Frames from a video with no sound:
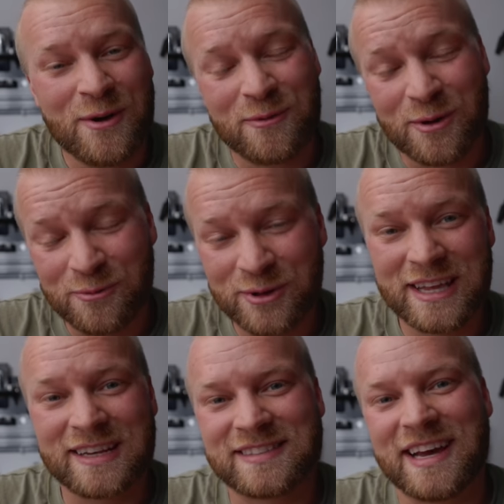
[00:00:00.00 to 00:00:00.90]
we're
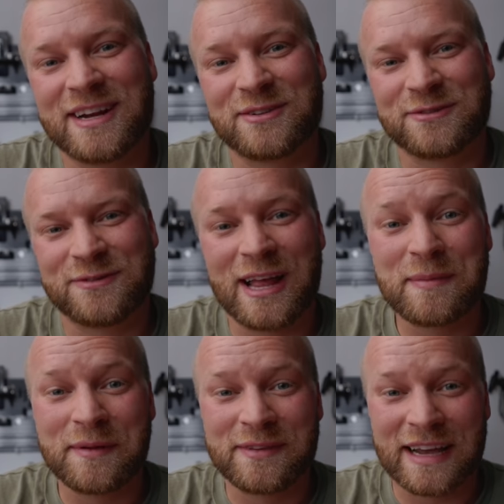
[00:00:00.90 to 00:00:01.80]
really excited to finally
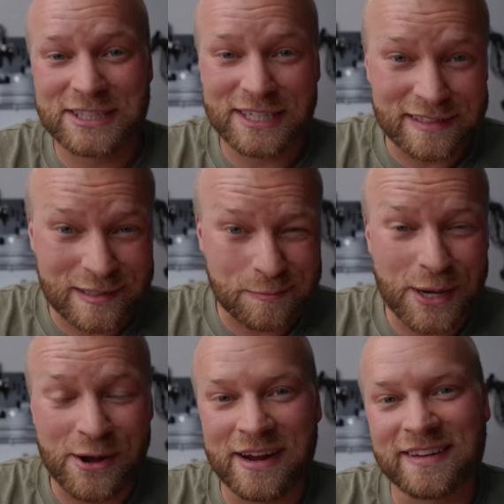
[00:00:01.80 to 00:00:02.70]
be able to actually
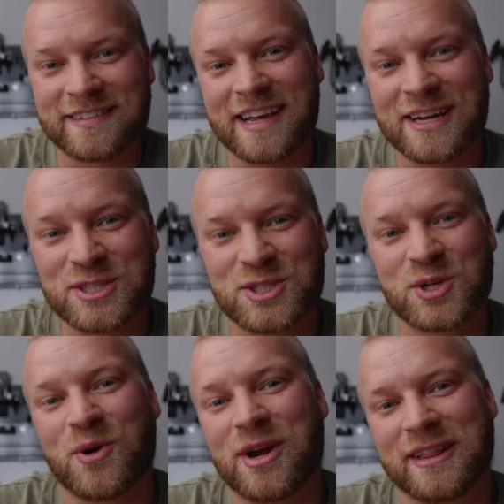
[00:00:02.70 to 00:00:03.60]
experience and
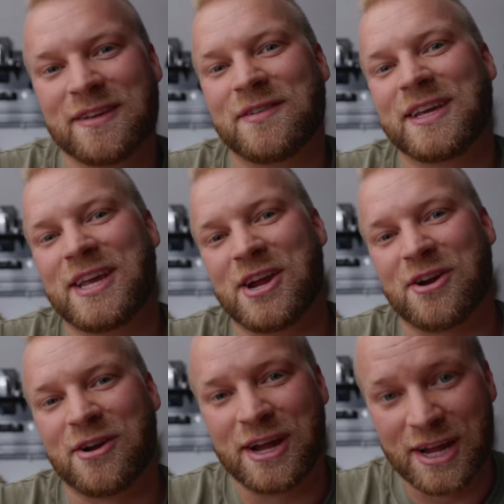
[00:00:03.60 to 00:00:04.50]
enjoy living
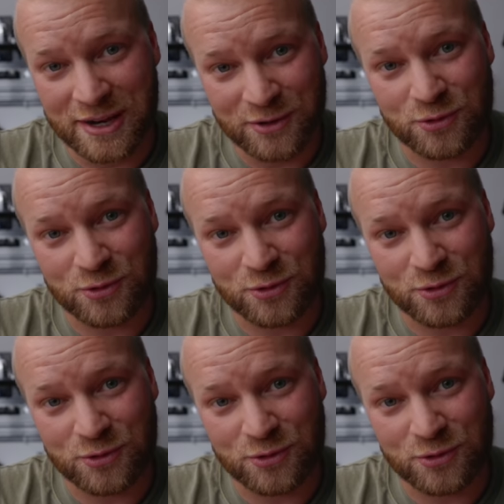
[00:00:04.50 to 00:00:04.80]
here in